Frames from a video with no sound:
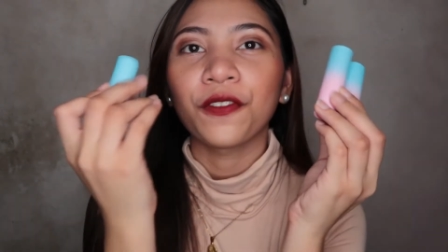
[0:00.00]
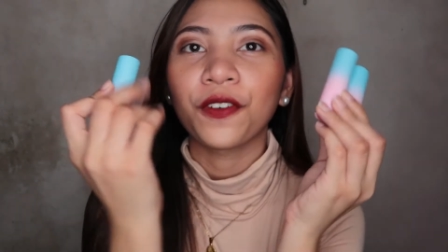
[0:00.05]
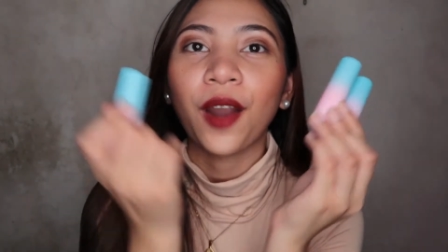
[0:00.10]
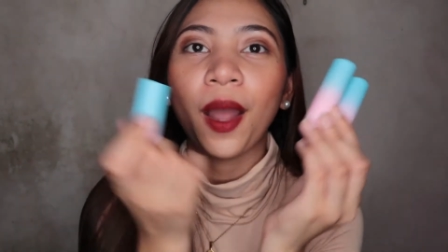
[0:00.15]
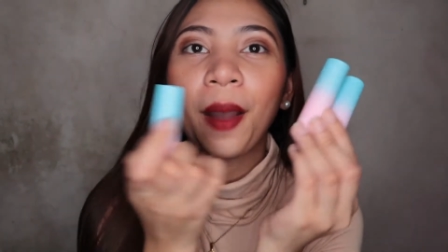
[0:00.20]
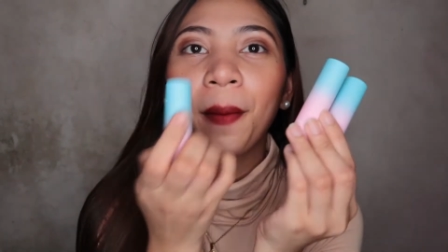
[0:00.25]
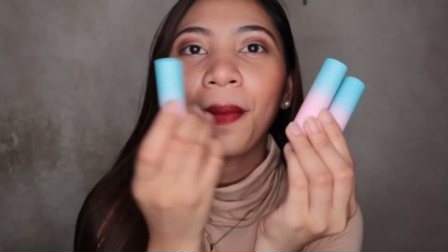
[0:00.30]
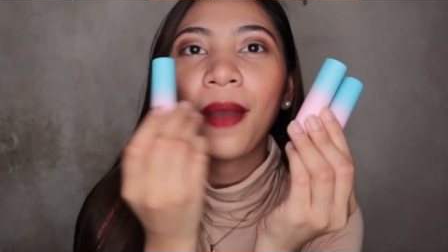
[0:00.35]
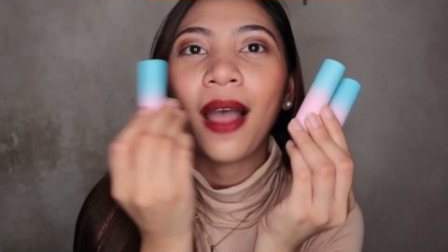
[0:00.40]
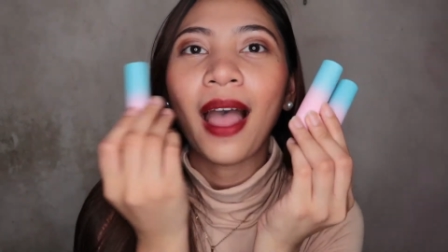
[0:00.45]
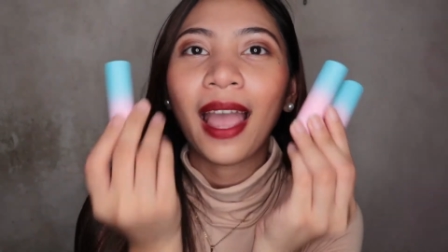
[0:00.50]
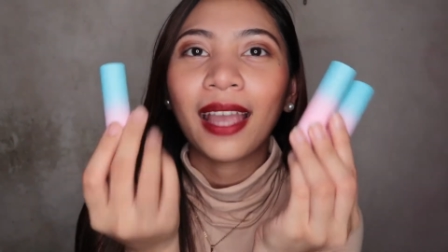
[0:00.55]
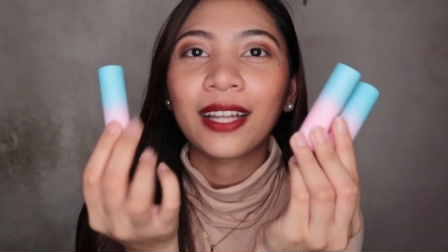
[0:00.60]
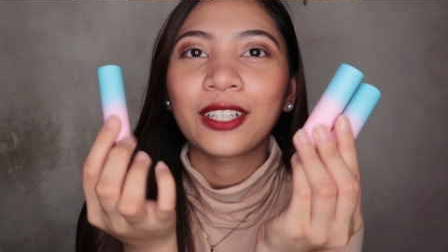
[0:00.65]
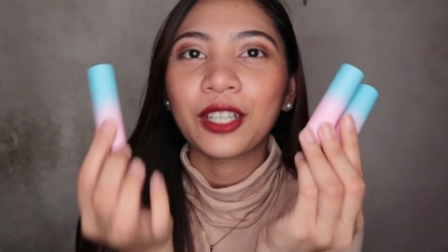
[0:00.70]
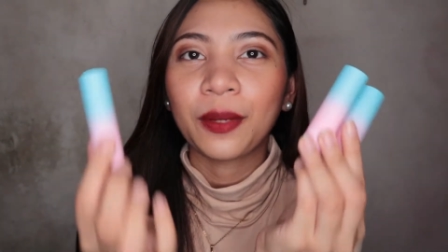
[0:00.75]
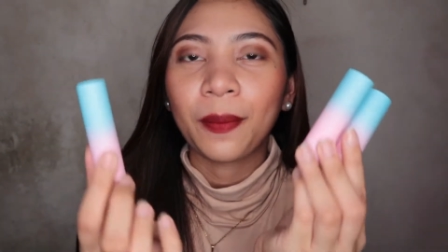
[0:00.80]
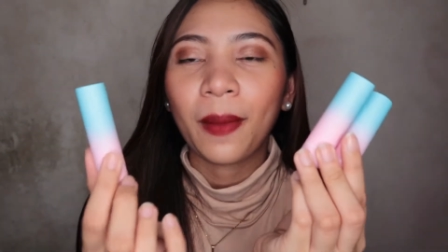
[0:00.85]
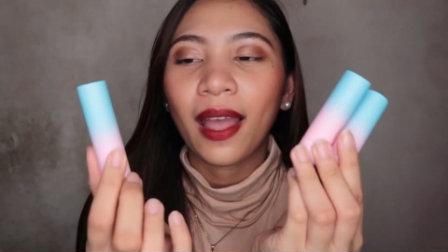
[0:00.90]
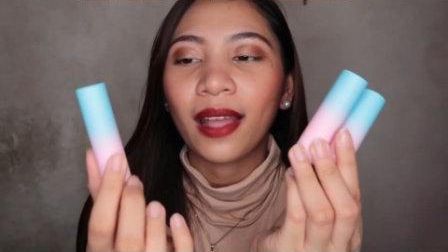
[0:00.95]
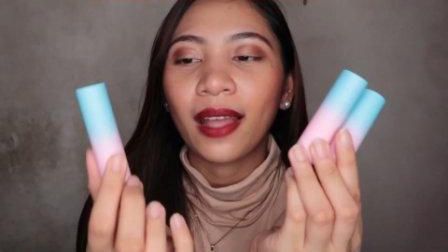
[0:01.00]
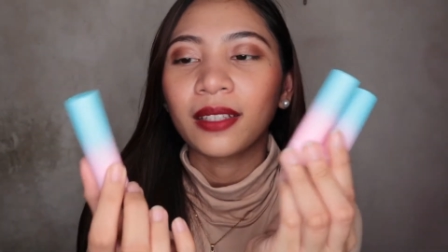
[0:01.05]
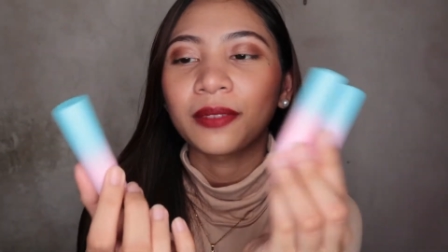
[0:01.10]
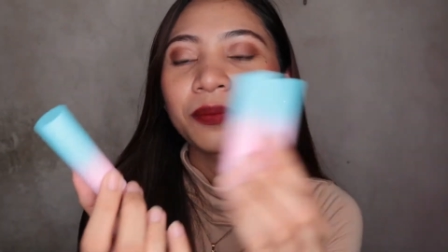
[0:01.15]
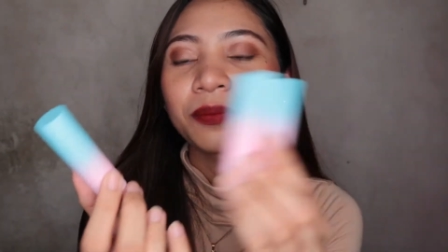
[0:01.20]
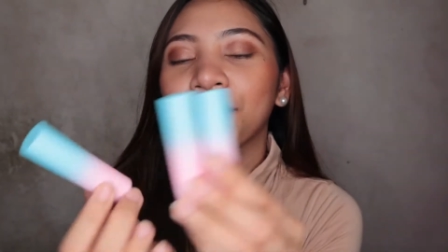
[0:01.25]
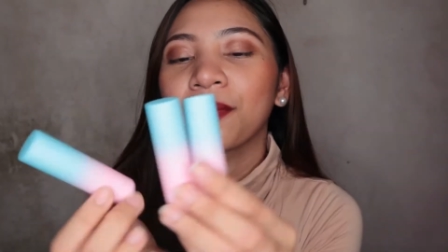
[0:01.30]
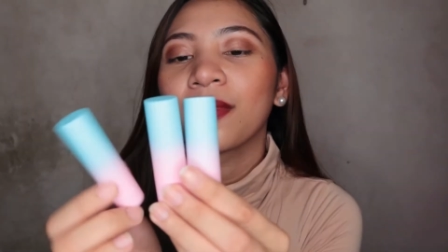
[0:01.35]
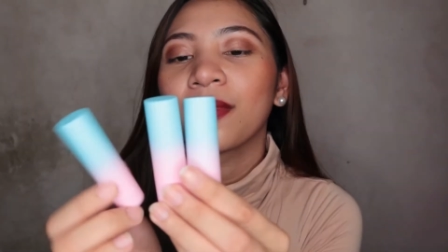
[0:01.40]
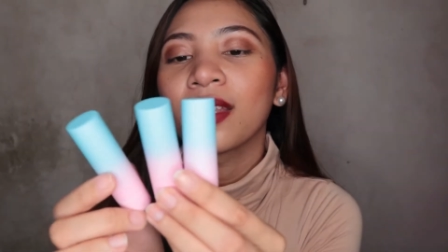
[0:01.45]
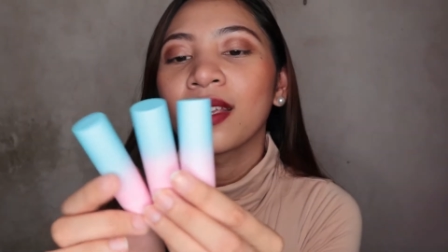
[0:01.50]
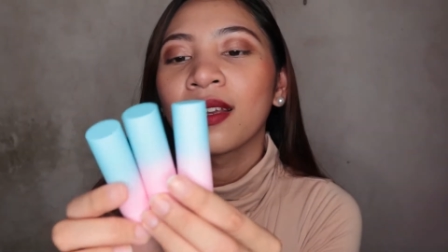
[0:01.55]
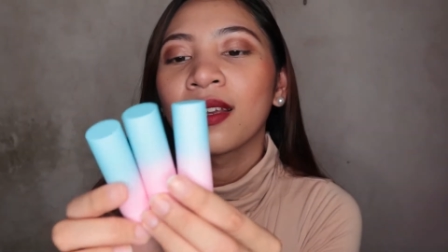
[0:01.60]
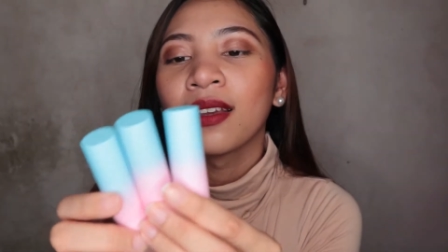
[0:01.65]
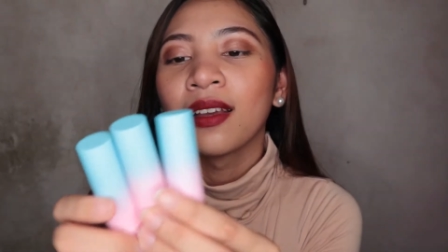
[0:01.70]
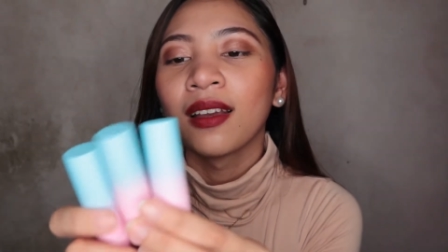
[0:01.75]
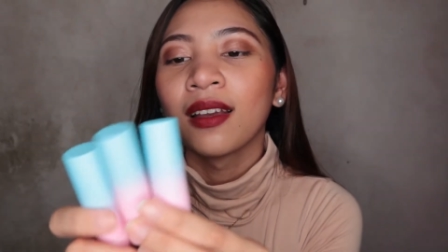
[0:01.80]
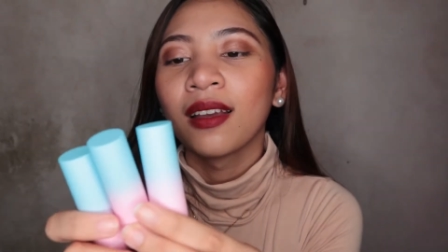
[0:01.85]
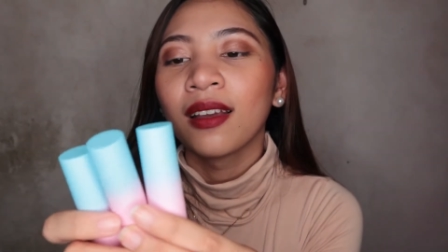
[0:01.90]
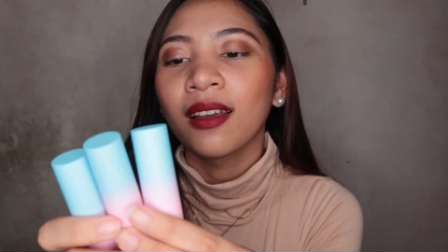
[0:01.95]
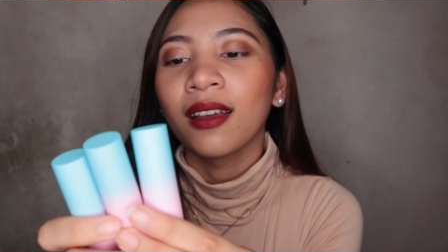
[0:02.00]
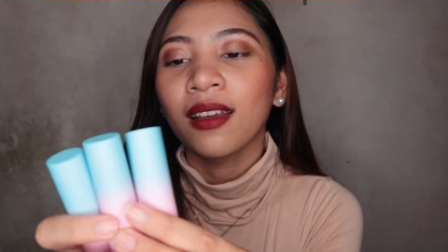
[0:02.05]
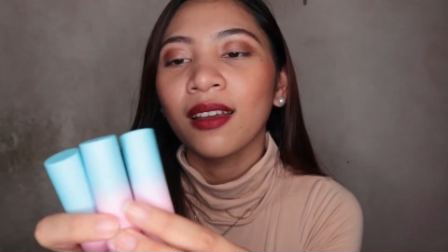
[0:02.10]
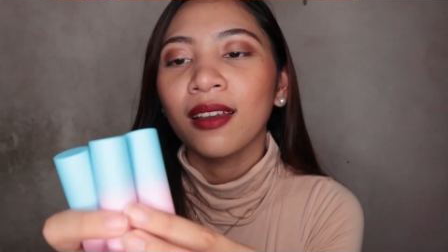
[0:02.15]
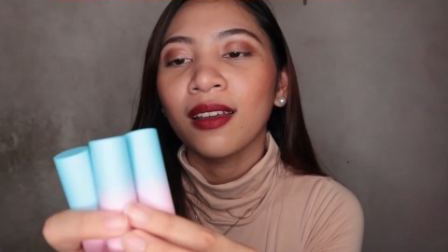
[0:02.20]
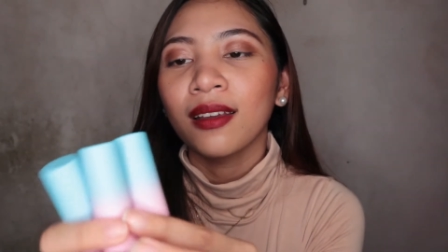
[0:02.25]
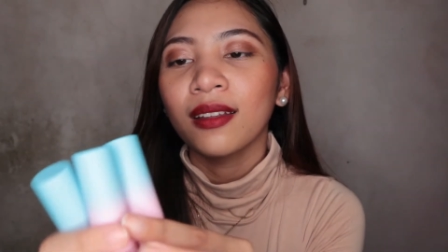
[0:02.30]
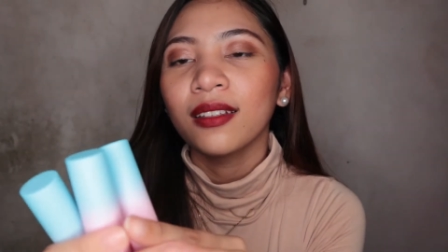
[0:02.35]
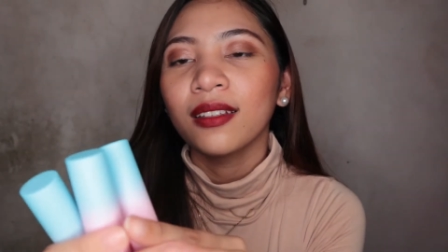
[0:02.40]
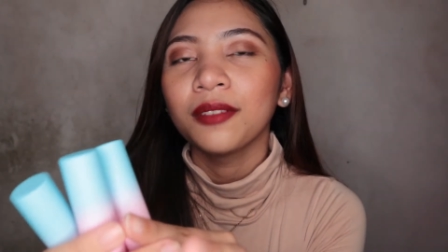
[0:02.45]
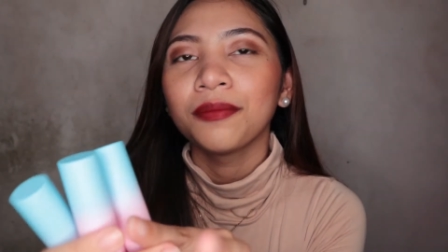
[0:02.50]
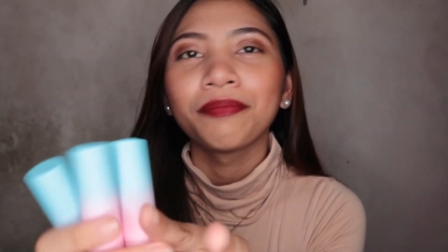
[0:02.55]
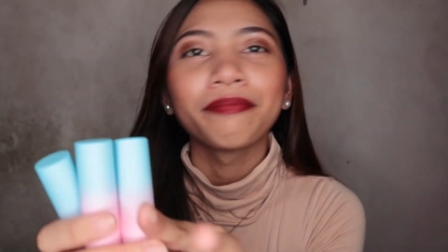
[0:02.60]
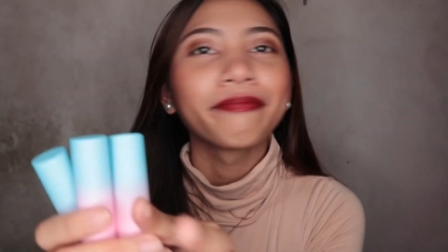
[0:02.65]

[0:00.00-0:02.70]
from Hydra Matte. And